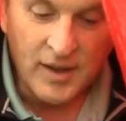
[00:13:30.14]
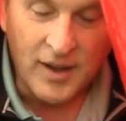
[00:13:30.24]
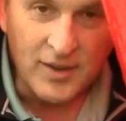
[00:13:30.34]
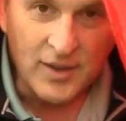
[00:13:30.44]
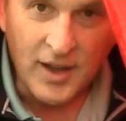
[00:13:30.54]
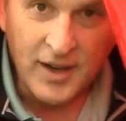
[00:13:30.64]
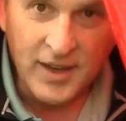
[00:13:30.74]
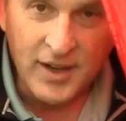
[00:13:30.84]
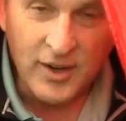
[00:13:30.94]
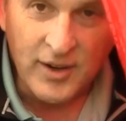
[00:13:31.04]
a lot of
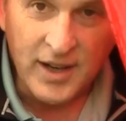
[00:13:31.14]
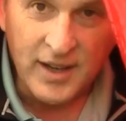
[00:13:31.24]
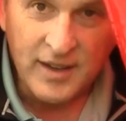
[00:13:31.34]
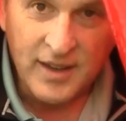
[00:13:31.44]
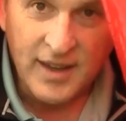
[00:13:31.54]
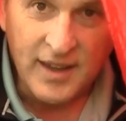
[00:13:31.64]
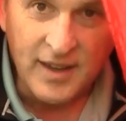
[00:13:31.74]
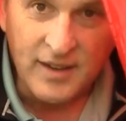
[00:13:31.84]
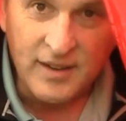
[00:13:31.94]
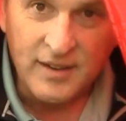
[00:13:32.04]
gear in it
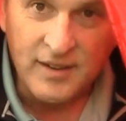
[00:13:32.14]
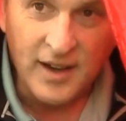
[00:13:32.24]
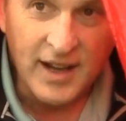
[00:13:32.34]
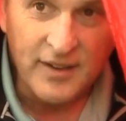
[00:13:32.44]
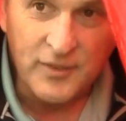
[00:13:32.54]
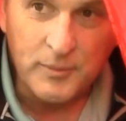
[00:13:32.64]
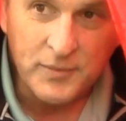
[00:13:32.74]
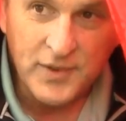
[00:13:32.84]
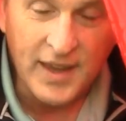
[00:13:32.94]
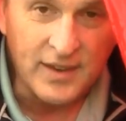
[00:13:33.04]
and not have a
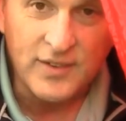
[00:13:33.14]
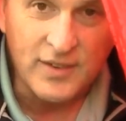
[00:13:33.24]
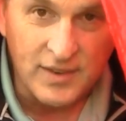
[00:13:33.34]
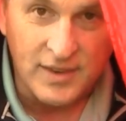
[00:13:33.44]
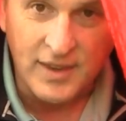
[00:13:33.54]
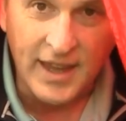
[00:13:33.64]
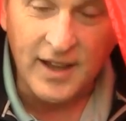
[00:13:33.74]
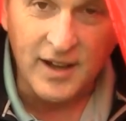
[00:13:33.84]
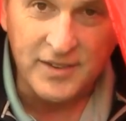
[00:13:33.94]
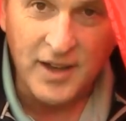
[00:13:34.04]
tent
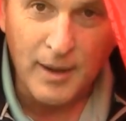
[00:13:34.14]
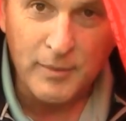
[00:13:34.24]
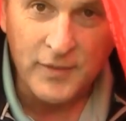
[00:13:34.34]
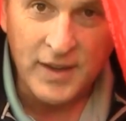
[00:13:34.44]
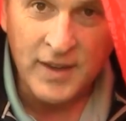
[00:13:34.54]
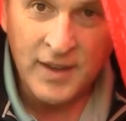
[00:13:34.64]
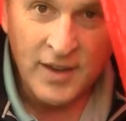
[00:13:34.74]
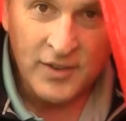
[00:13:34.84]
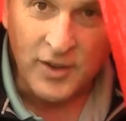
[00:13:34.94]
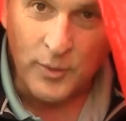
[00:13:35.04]
laying on top of it.
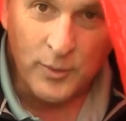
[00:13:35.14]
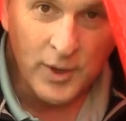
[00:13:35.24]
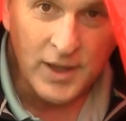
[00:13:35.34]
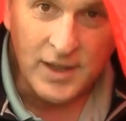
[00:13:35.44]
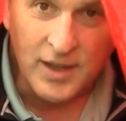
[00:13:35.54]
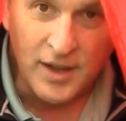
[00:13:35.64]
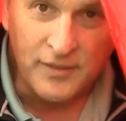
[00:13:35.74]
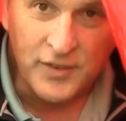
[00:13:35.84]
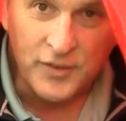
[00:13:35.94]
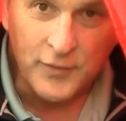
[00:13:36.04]
So I really
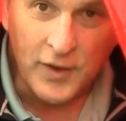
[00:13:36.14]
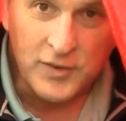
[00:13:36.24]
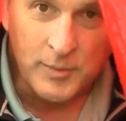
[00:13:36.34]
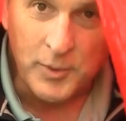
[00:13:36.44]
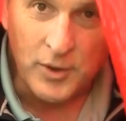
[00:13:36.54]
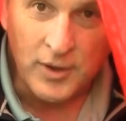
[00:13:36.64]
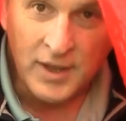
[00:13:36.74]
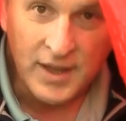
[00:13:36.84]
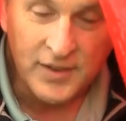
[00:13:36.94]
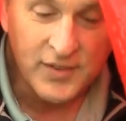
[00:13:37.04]
love this vestibule.
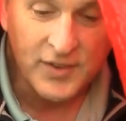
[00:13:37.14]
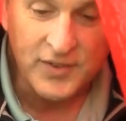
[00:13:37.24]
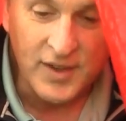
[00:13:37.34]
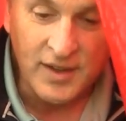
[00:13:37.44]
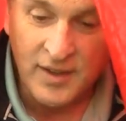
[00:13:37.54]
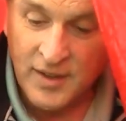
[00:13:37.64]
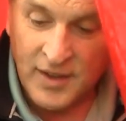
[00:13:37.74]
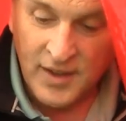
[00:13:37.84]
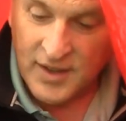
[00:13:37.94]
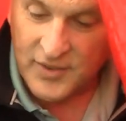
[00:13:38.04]
It's just
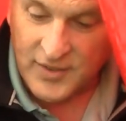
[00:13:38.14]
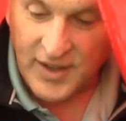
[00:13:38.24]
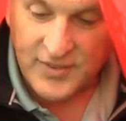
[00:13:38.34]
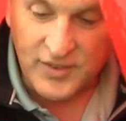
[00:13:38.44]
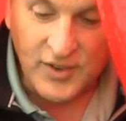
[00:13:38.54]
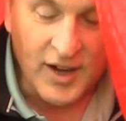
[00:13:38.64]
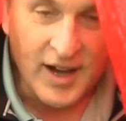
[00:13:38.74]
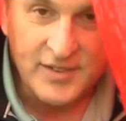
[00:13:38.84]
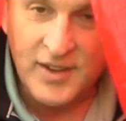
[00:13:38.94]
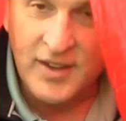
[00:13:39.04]
it's nice and taut,